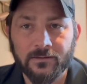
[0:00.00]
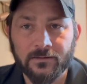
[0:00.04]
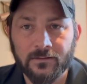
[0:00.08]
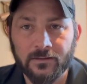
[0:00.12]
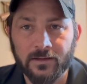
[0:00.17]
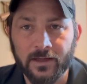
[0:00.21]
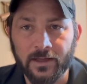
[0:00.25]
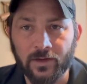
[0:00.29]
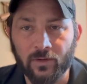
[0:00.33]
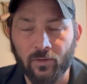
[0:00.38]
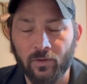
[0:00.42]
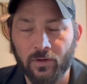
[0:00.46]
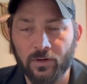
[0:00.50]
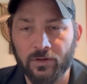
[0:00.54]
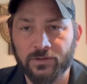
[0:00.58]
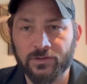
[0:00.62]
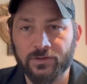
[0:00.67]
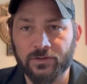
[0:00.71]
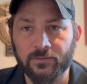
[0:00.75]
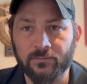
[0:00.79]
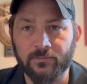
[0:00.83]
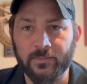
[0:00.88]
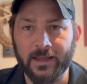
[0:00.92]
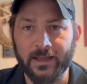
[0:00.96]
in order
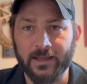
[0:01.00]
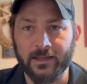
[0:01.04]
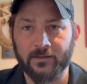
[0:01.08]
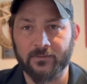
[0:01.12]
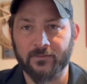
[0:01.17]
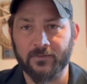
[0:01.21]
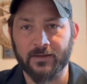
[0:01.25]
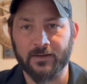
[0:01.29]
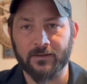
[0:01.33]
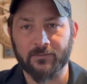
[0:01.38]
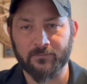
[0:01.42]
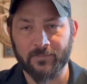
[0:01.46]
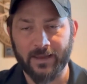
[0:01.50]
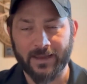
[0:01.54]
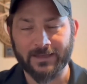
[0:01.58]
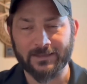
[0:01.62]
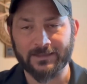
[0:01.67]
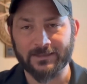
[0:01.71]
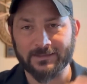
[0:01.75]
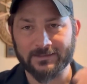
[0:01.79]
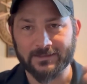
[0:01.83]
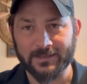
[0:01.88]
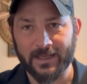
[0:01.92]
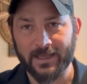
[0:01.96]
to make the
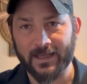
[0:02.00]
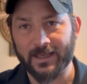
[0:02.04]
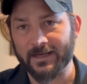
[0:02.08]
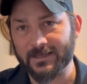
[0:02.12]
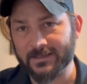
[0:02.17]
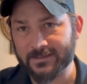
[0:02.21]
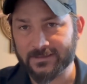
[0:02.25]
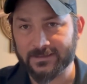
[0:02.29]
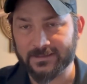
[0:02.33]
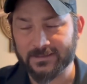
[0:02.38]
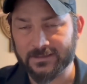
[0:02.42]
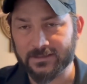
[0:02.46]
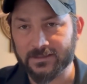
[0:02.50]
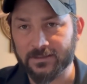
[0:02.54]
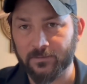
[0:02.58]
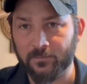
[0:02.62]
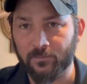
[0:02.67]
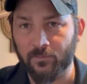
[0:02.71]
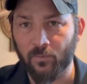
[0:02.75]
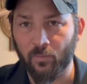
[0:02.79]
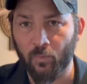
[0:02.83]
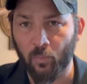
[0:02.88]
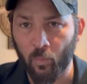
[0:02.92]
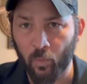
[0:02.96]
Mantis X
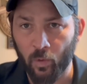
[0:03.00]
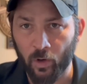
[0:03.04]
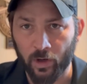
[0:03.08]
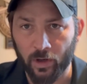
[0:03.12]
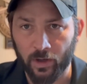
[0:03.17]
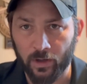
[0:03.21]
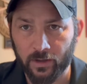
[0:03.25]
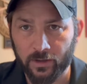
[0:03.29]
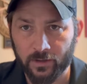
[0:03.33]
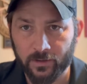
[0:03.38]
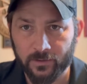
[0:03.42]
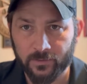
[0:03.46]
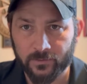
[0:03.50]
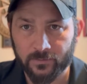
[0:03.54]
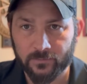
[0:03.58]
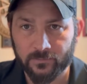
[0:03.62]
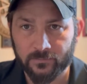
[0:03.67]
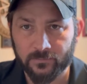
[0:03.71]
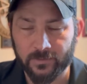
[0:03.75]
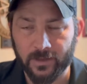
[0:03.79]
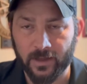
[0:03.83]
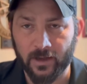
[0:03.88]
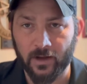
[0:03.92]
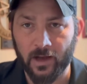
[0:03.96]
system work.
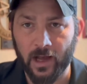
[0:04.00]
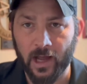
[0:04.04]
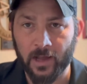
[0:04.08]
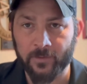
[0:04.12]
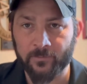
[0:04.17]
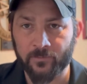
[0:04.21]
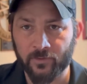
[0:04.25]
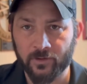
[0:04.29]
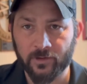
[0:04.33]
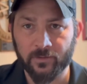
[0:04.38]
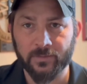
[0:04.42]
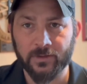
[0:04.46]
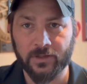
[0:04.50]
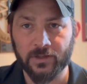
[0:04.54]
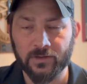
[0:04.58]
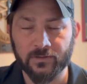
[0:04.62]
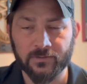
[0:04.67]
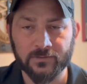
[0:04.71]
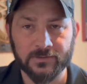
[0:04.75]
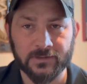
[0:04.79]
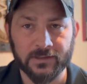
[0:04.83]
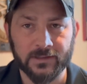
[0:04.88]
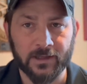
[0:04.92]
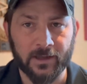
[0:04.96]
Now I'm going to be
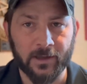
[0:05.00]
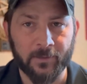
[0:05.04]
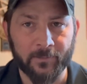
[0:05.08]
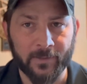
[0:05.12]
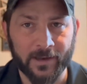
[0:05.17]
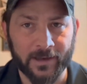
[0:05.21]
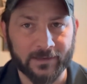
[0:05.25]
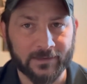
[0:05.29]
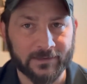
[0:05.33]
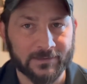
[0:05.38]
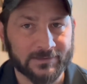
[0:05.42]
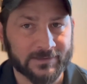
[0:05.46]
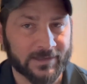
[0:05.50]
using a Mantis